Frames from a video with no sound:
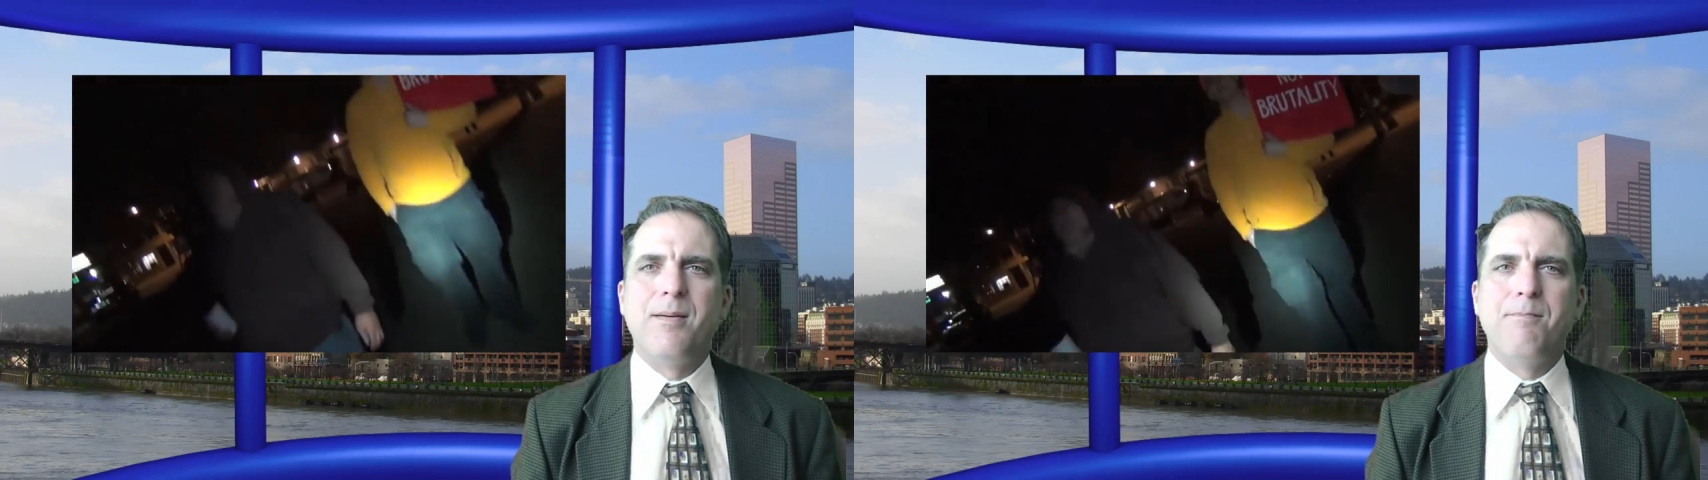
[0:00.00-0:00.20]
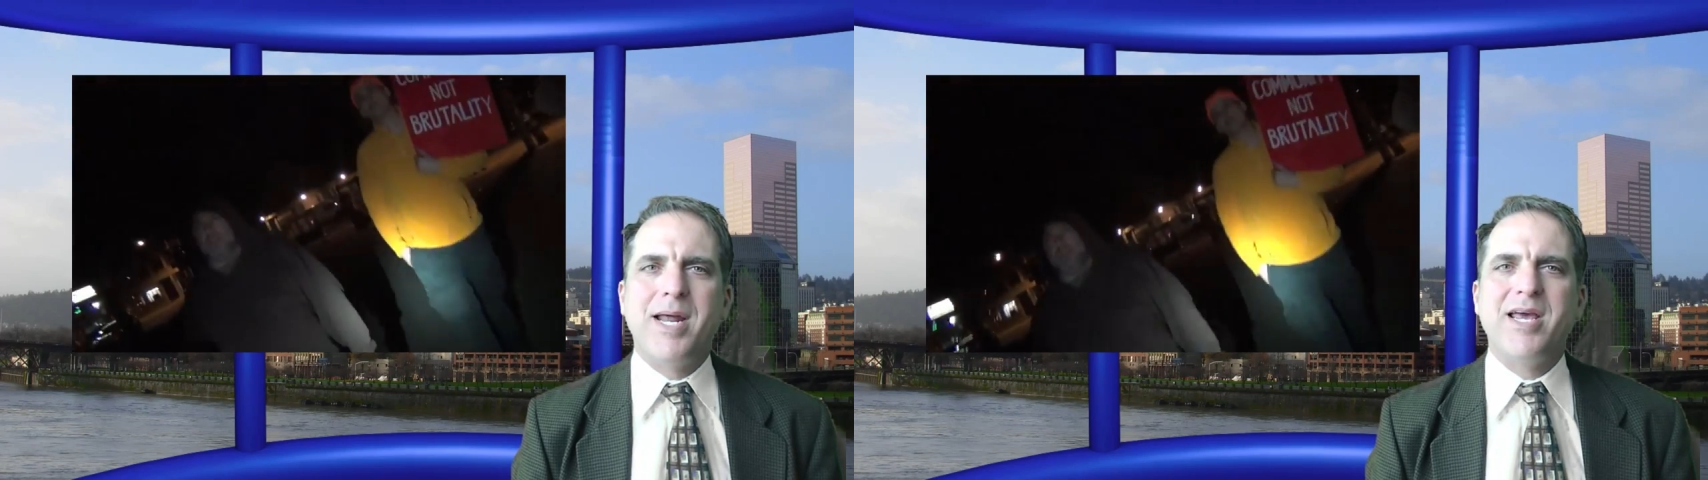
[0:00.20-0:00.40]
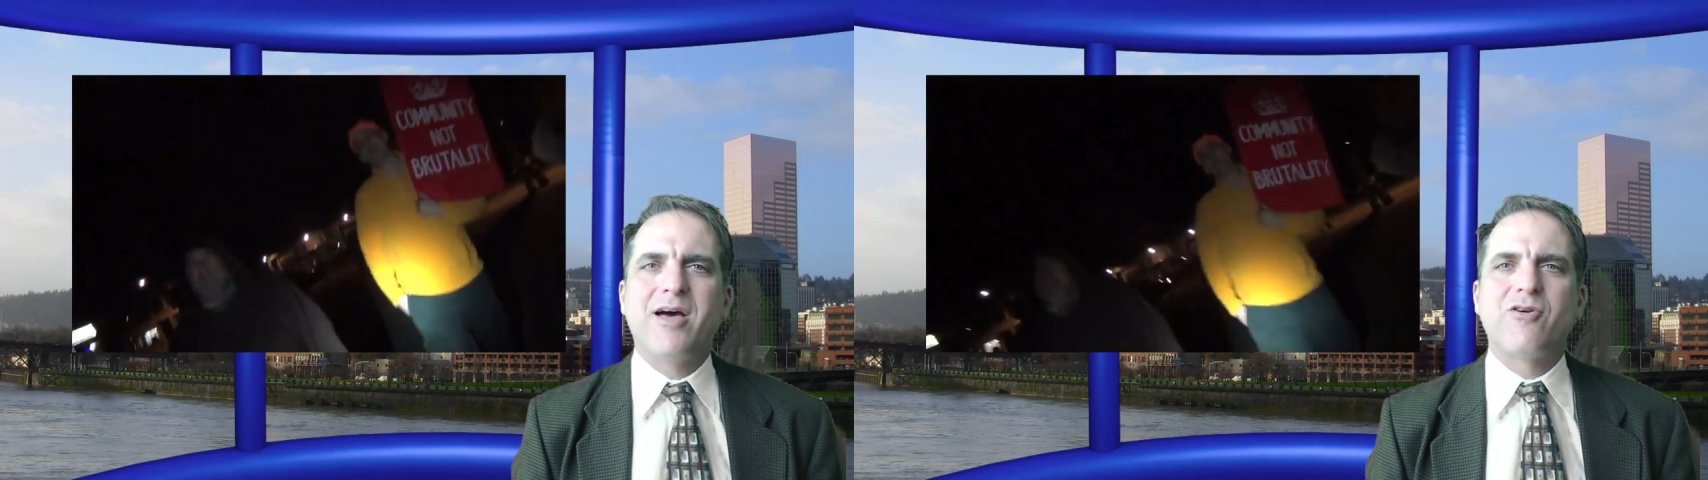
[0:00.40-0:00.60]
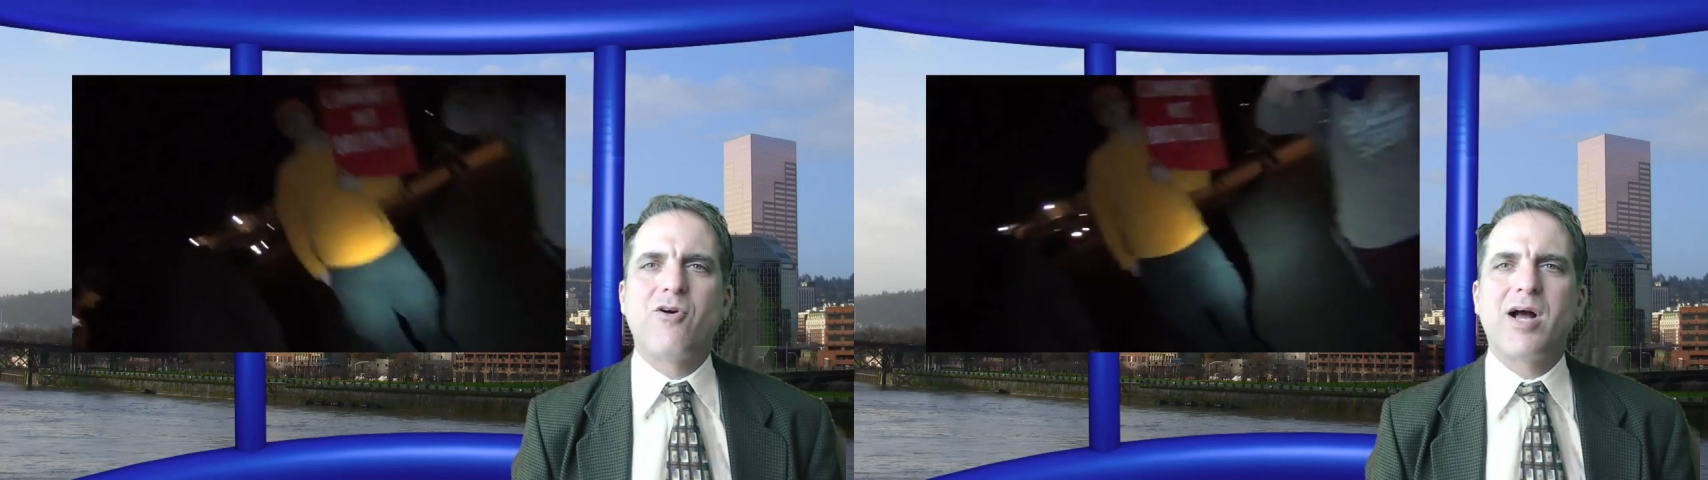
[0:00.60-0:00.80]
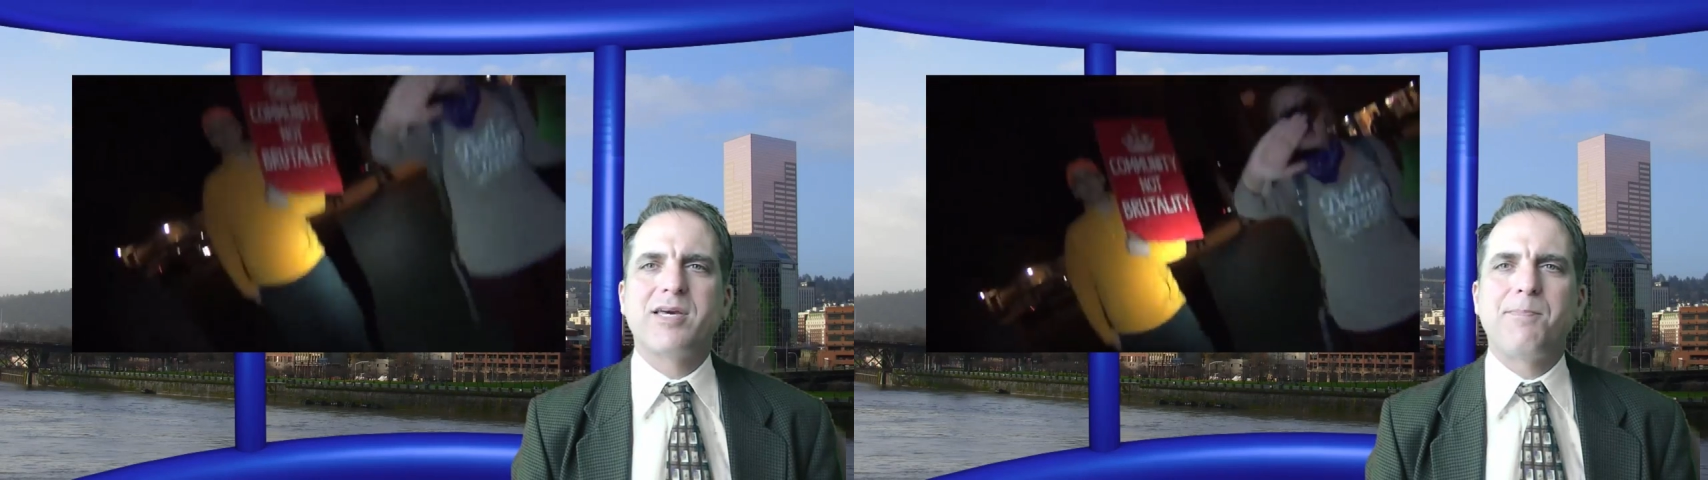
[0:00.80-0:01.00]
Many other
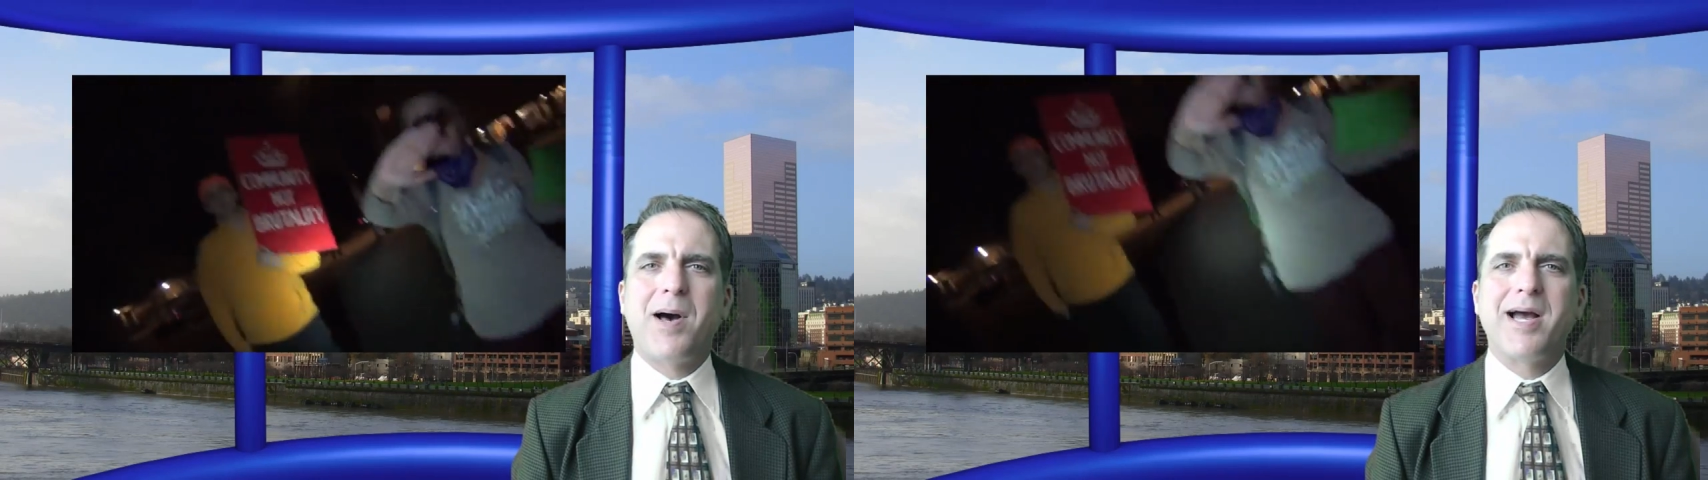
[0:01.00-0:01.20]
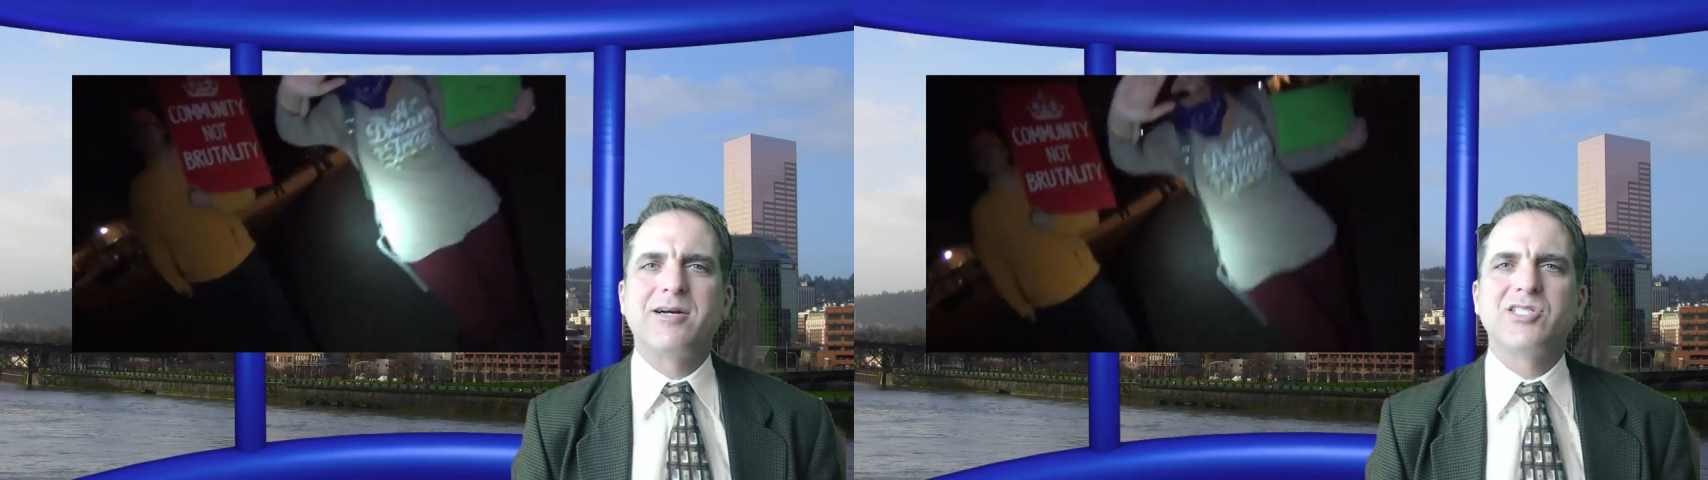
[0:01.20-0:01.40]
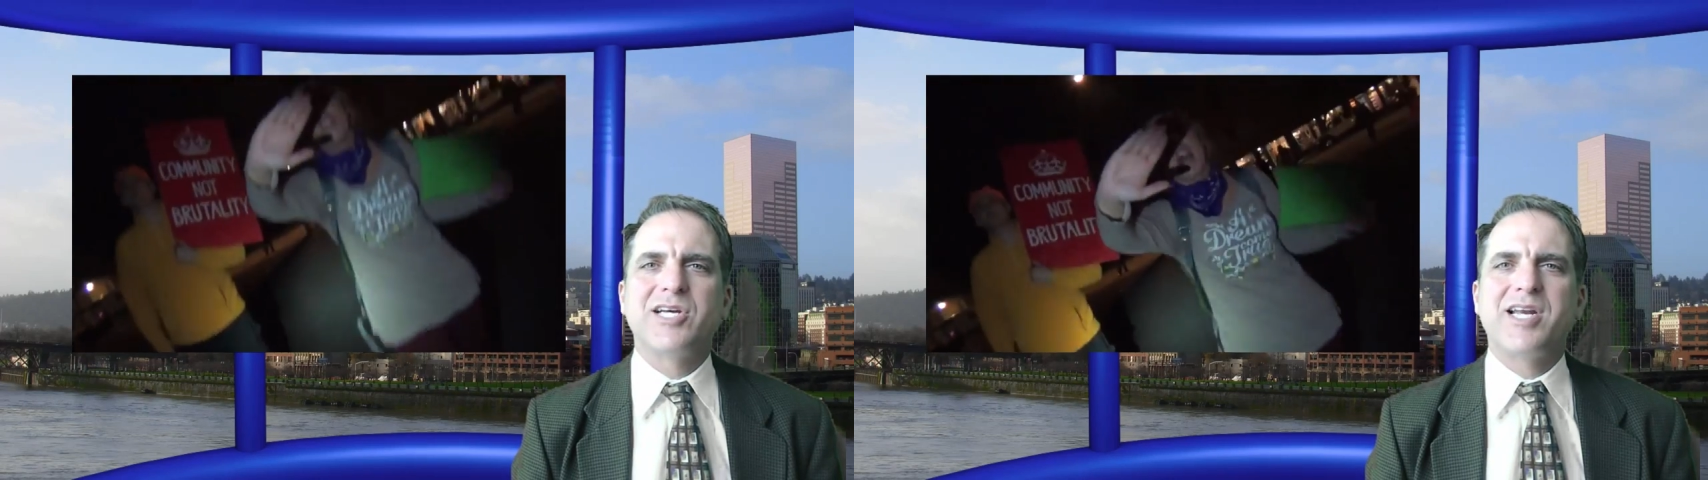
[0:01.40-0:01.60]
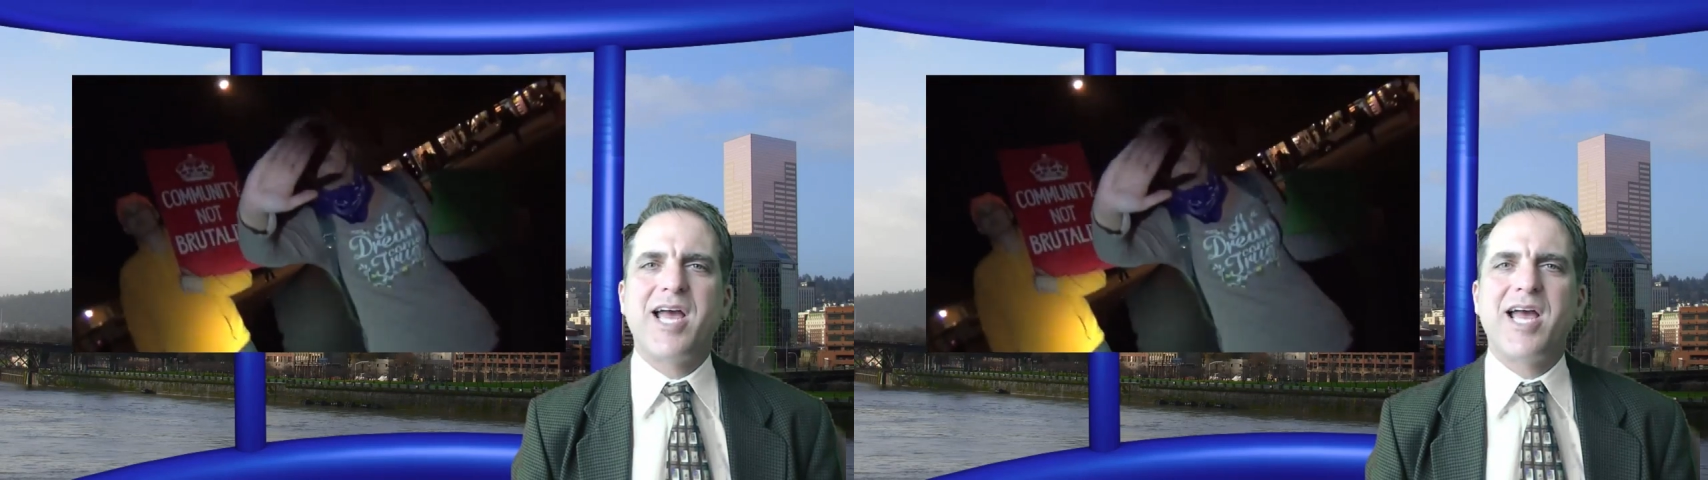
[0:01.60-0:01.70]
occupiers and